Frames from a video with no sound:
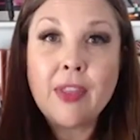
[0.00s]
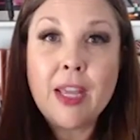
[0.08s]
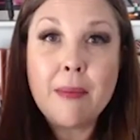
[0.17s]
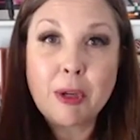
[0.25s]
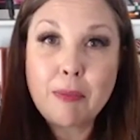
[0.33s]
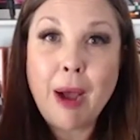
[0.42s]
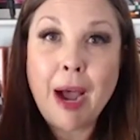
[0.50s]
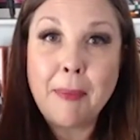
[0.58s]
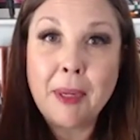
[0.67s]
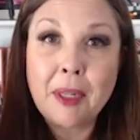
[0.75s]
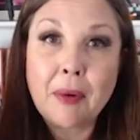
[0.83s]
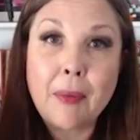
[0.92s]
but the
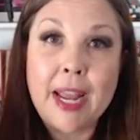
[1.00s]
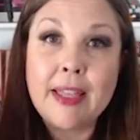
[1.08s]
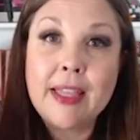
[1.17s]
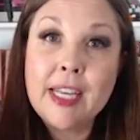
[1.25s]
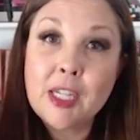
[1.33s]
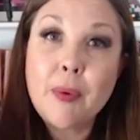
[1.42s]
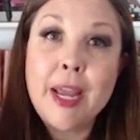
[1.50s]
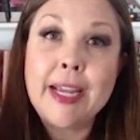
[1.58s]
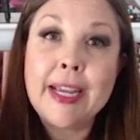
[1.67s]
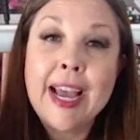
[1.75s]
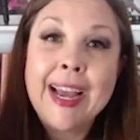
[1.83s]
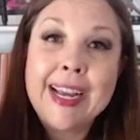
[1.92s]
most popular way
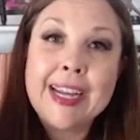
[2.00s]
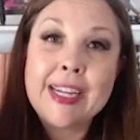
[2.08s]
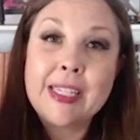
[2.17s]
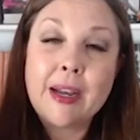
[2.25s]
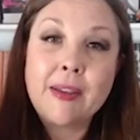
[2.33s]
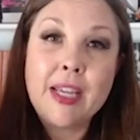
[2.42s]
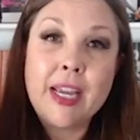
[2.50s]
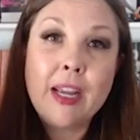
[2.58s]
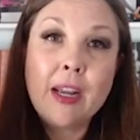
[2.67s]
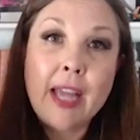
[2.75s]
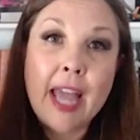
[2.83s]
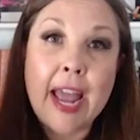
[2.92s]
this week is
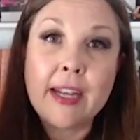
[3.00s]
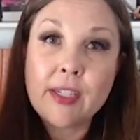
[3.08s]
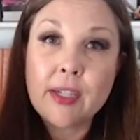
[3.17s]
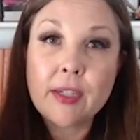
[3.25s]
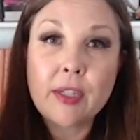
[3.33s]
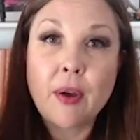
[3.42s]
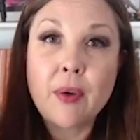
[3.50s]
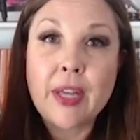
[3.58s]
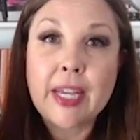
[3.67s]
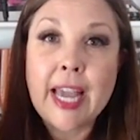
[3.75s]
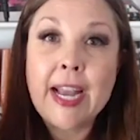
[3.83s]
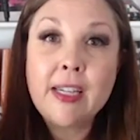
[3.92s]
the case.
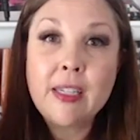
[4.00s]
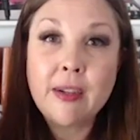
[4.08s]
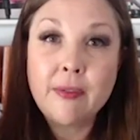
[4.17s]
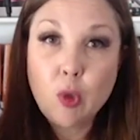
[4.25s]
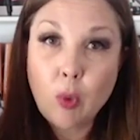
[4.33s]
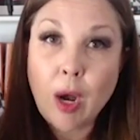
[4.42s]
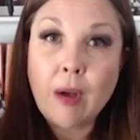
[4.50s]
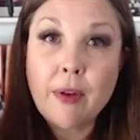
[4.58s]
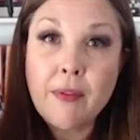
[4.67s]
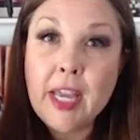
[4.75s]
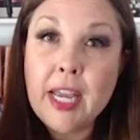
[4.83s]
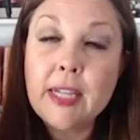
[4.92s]
So the case of
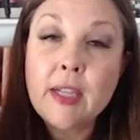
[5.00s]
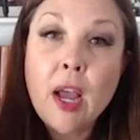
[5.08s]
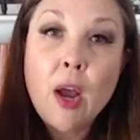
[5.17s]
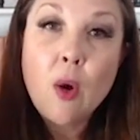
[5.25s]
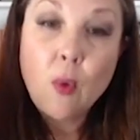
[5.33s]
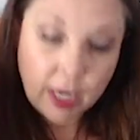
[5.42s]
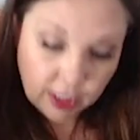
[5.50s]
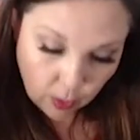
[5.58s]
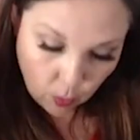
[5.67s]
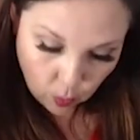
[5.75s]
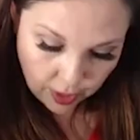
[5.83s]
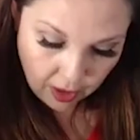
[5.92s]
12 of these
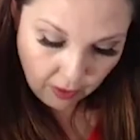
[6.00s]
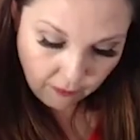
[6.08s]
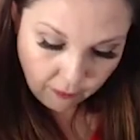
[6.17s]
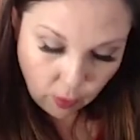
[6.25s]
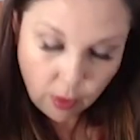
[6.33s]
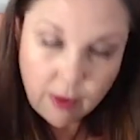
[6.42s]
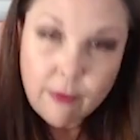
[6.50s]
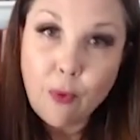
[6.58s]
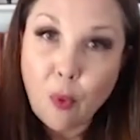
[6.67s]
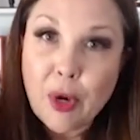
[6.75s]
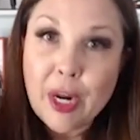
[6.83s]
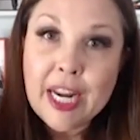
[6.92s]
runs
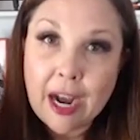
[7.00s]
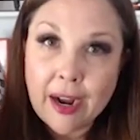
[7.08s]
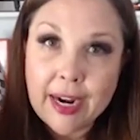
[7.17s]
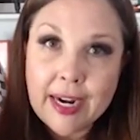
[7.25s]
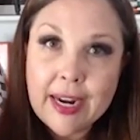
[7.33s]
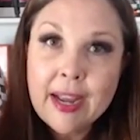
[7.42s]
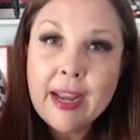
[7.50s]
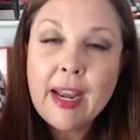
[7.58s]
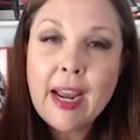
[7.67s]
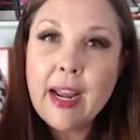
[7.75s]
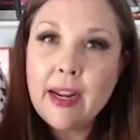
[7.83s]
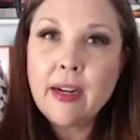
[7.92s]
$104.49,
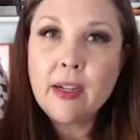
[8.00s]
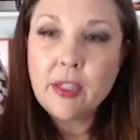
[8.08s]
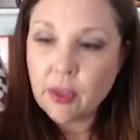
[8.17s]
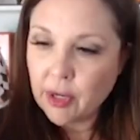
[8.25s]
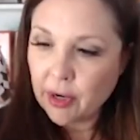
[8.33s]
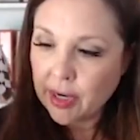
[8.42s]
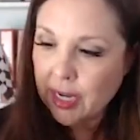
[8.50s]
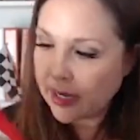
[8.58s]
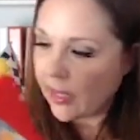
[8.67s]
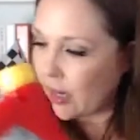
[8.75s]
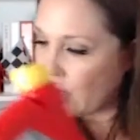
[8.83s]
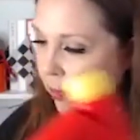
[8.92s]
and so
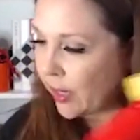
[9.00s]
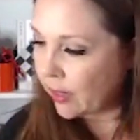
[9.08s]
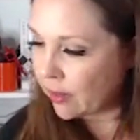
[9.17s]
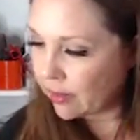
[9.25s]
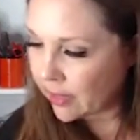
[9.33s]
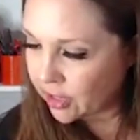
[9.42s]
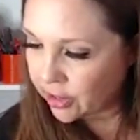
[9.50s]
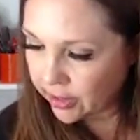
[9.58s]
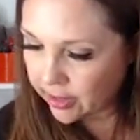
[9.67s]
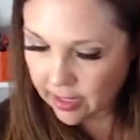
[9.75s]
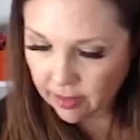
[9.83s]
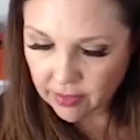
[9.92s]
you're getting that oil.
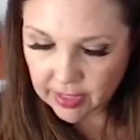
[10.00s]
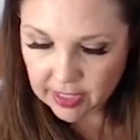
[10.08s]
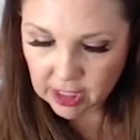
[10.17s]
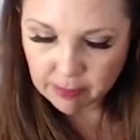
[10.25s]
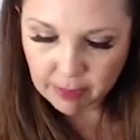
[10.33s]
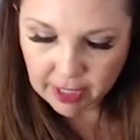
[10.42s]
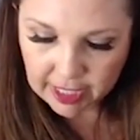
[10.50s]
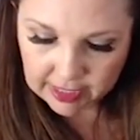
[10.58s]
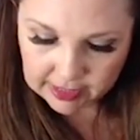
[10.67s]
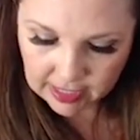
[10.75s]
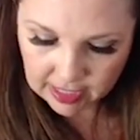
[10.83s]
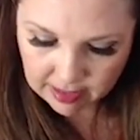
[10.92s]
I should know this,
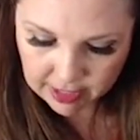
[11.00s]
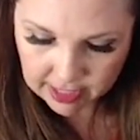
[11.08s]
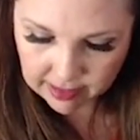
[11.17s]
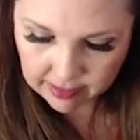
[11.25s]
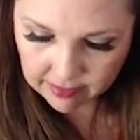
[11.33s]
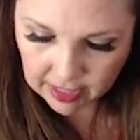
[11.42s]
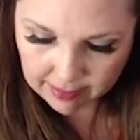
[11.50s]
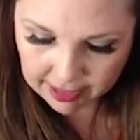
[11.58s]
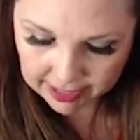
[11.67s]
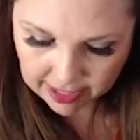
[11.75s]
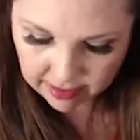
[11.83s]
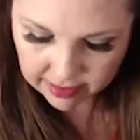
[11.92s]
but I'm gonna
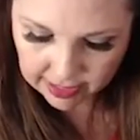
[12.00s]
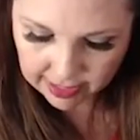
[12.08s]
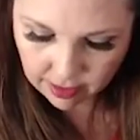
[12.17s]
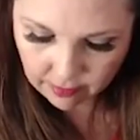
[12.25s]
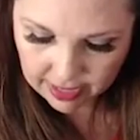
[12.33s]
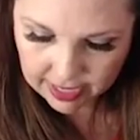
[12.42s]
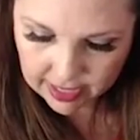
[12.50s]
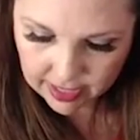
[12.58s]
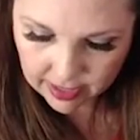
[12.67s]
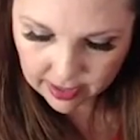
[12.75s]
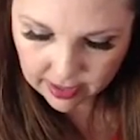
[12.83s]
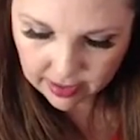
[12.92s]
got my calculator
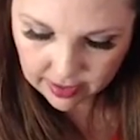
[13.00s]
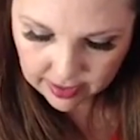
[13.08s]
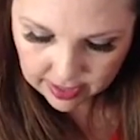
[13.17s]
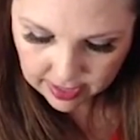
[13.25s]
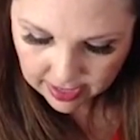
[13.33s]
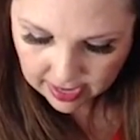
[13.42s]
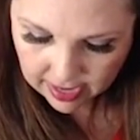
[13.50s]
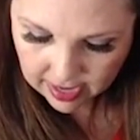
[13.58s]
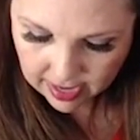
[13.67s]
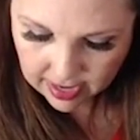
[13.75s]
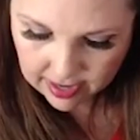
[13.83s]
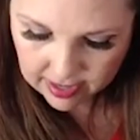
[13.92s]
right here
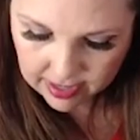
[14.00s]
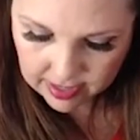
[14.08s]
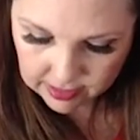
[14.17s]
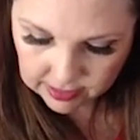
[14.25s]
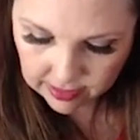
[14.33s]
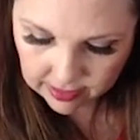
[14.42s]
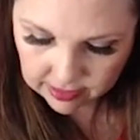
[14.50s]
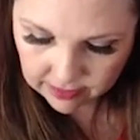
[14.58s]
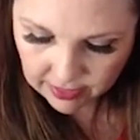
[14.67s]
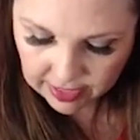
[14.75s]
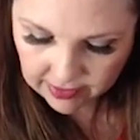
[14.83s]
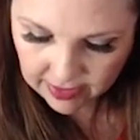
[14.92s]

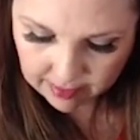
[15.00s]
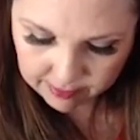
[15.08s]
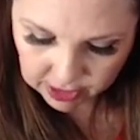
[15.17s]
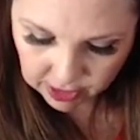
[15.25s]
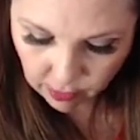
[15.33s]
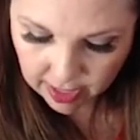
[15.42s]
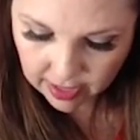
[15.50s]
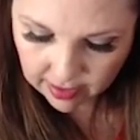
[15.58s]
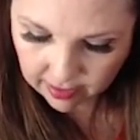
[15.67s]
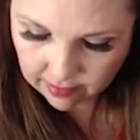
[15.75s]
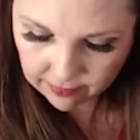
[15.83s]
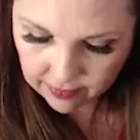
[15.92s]
and divide that
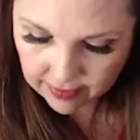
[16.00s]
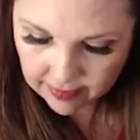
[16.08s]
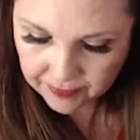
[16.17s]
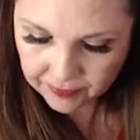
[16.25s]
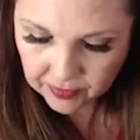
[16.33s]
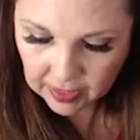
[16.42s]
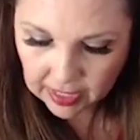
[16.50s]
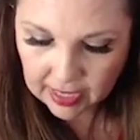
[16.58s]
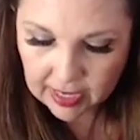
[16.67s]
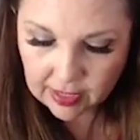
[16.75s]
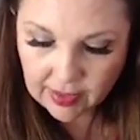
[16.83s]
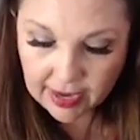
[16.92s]
12,
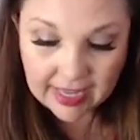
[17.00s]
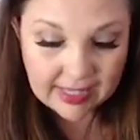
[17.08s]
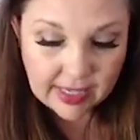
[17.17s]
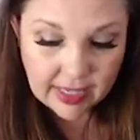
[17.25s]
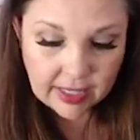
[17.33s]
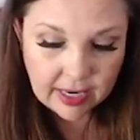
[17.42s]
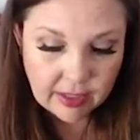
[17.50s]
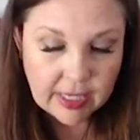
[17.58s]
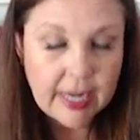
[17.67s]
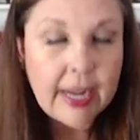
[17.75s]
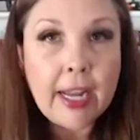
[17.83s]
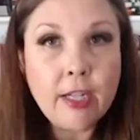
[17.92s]
and that gets you
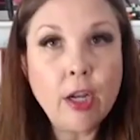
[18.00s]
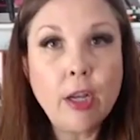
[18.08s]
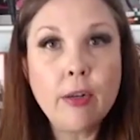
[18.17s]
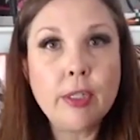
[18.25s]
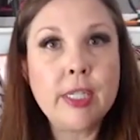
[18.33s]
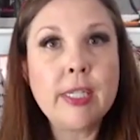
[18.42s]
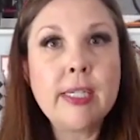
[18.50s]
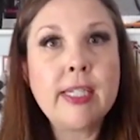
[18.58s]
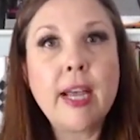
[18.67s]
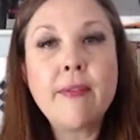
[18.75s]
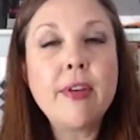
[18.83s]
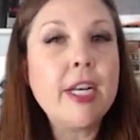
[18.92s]
down to
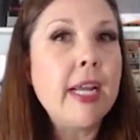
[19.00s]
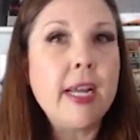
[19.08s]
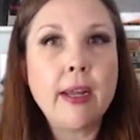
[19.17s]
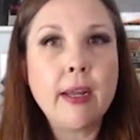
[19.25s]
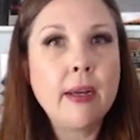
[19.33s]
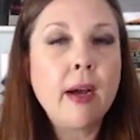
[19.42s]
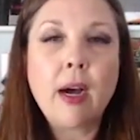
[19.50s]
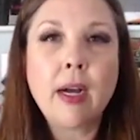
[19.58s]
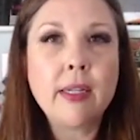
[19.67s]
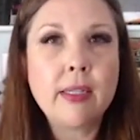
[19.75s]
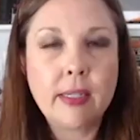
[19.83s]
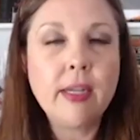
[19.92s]

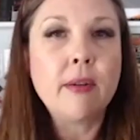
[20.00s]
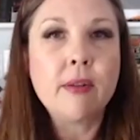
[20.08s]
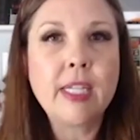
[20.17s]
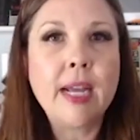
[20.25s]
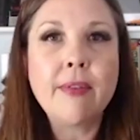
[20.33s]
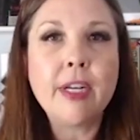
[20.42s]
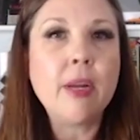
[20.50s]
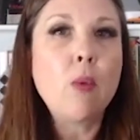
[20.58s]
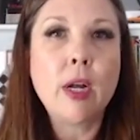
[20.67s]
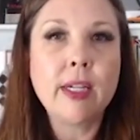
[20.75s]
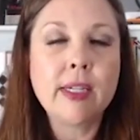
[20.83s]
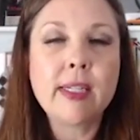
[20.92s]

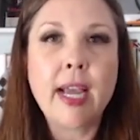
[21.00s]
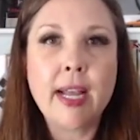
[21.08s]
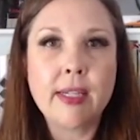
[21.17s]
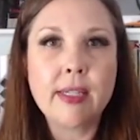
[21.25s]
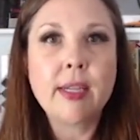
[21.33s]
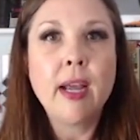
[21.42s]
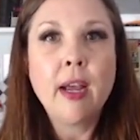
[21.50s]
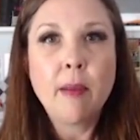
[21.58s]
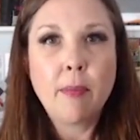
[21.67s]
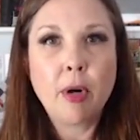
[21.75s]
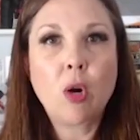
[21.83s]
$8.71